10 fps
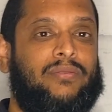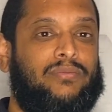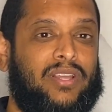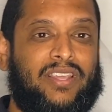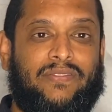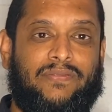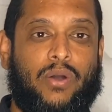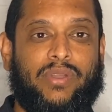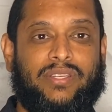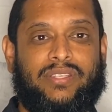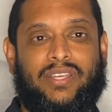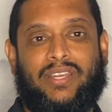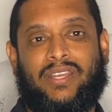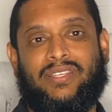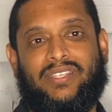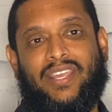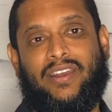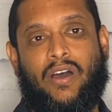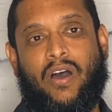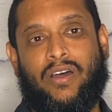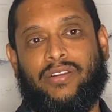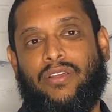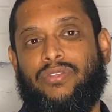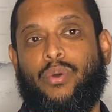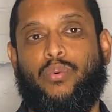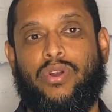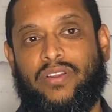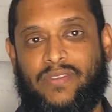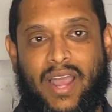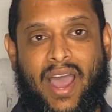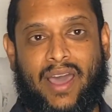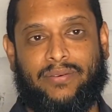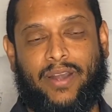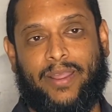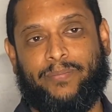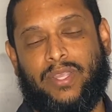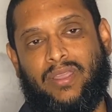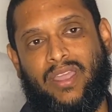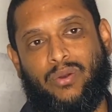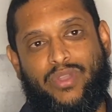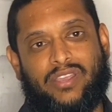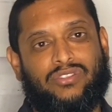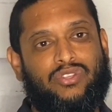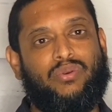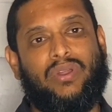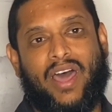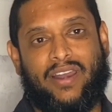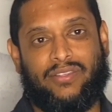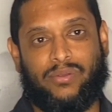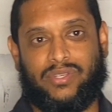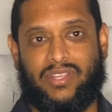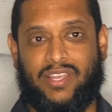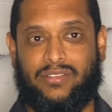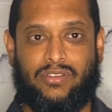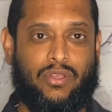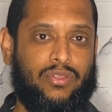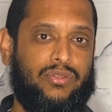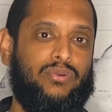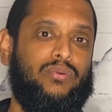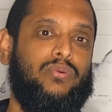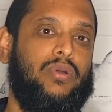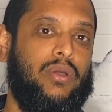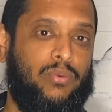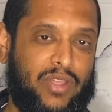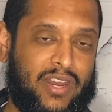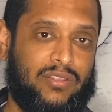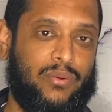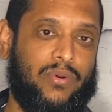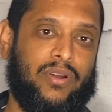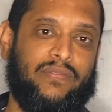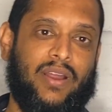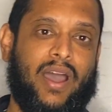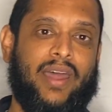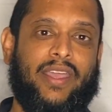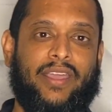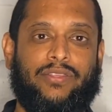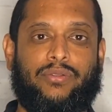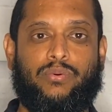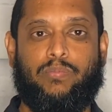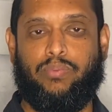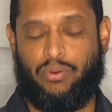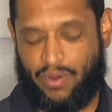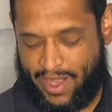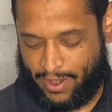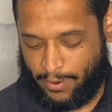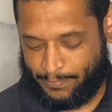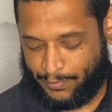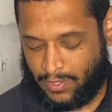really focused in and set on the Word of God, right? And we can do a lot of those things through reading the Word of God and through prayer.